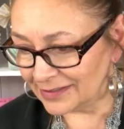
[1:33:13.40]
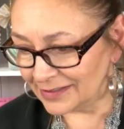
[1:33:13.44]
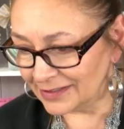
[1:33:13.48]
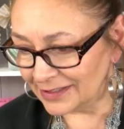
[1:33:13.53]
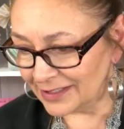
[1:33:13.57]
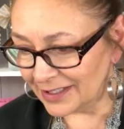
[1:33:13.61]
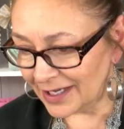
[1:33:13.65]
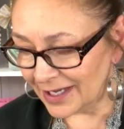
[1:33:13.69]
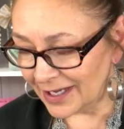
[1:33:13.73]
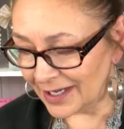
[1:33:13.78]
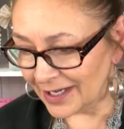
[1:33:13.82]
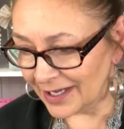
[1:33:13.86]

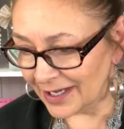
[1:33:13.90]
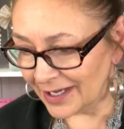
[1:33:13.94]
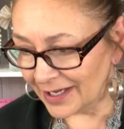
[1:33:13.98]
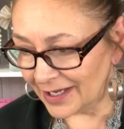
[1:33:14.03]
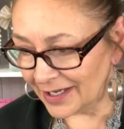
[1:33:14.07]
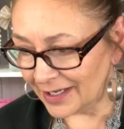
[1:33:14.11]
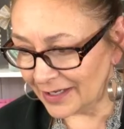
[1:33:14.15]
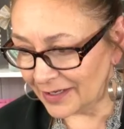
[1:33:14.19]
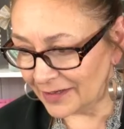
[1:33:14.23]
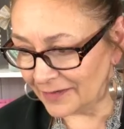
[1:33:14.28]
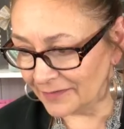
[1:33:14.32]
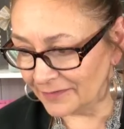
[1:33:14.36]

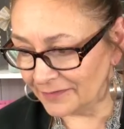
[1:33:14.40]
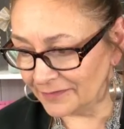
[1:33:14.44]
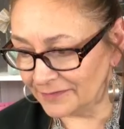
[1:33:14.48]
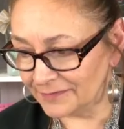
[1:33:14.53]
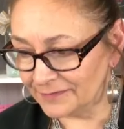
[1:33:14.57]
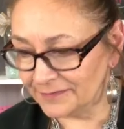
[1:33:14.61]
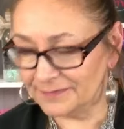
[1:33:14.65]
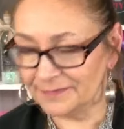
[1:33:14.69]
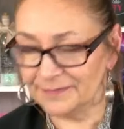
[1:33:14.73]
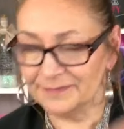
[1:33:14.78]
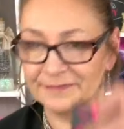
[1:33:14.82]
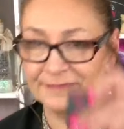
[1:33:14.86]
Yay.
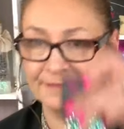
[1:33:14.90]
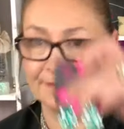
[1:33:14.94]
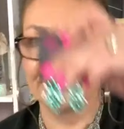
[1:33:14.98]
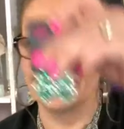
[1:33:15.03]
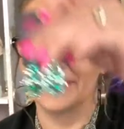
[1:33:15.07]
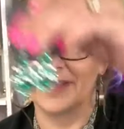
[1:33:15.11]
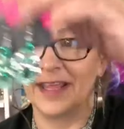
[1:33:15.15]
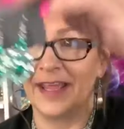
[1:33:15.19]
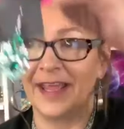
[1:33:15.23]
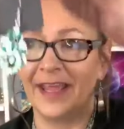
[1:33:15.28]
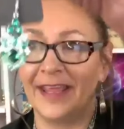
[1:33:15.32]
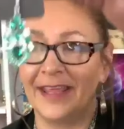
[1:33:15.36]

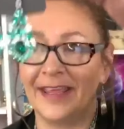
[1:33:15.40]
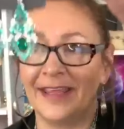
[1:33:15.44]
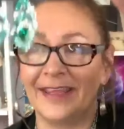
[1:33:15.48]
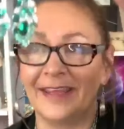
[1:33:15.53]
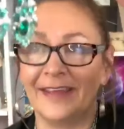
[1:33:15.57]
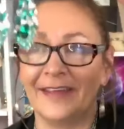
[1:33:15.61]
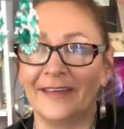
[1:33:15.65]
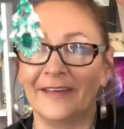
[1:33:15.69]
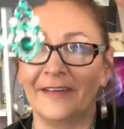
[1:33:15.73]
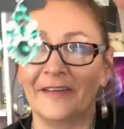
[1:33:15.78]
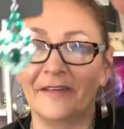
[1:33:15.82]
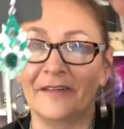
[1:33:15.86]
Thank
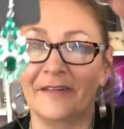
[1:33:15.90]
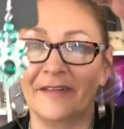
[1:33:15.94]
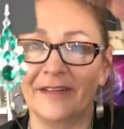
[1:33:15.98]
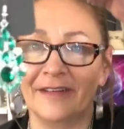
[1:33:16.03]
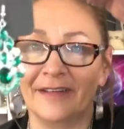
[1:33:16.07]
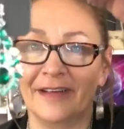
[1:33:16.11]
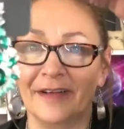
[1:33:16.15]
you.